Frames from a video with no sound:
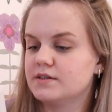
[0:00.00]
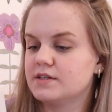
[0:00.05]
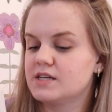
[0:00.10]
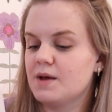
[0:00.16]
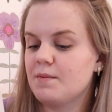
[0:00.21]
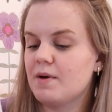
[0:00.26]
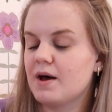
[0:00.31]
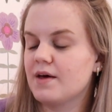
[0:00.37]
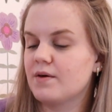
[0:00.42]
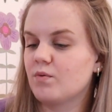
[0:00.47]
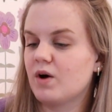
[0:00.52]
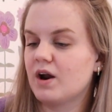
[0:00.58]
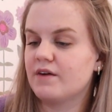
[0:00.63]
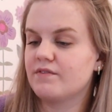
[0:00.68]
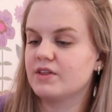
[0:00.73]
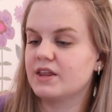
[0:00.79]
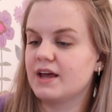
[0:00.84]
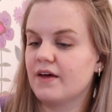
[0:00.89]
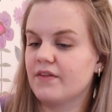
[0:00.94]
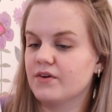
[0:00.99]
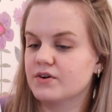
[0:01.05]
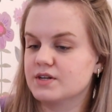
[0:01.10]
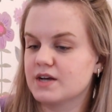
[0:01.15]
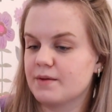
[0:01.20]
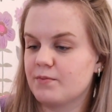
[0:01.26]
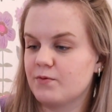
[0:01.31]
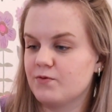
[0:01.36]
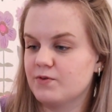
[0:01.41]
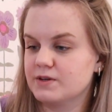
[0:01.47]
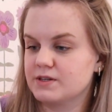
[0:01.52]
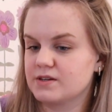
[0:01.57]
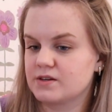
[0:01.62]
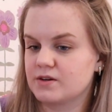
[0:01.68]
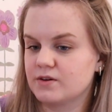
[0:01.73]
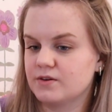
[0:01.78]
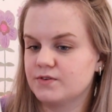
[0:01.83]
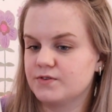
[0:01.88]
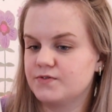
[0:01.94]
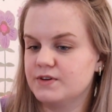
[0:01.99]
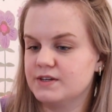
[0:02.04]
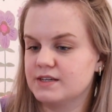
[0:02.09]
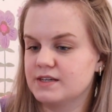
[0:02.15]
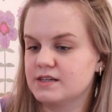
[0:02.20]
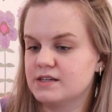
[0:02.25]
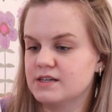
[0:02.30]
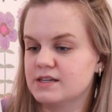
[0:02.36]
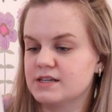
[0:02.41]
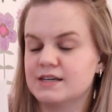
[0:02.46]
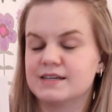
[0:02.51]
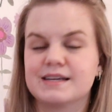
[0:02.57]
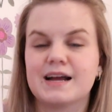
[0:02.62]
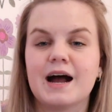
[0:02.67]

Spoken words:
whatever the other type of physicist